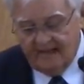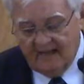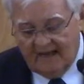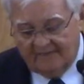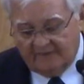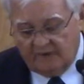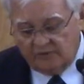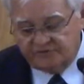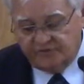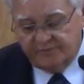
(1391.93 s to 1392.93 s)
And
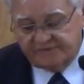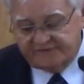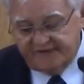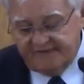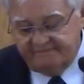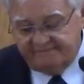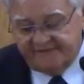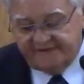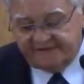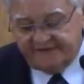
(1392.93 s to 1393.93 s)
those who received
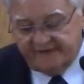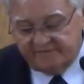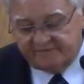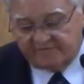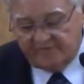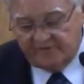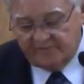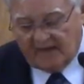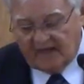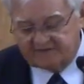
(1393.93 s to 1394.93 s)
these gifts from the
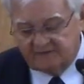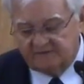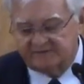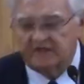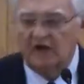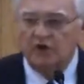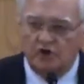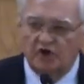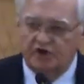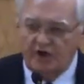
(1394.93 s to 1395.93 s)
apostles
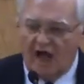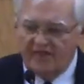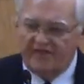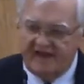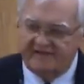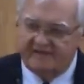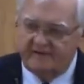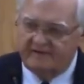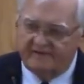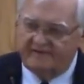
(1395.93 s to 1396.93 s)
could not, they th
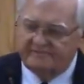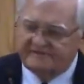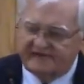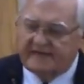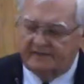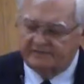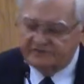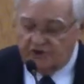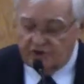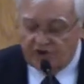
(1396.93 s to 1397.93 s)
themselves
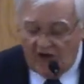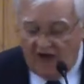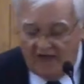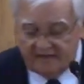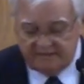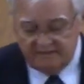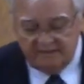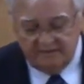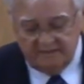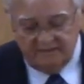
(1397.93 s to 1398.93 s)
could not
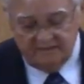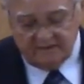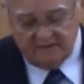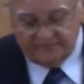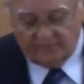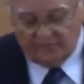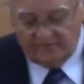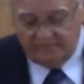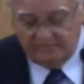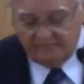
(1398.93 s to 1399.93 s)
confer
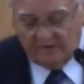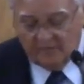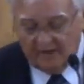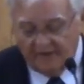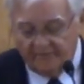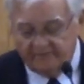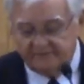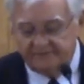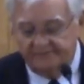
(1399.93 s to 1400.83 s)
them on others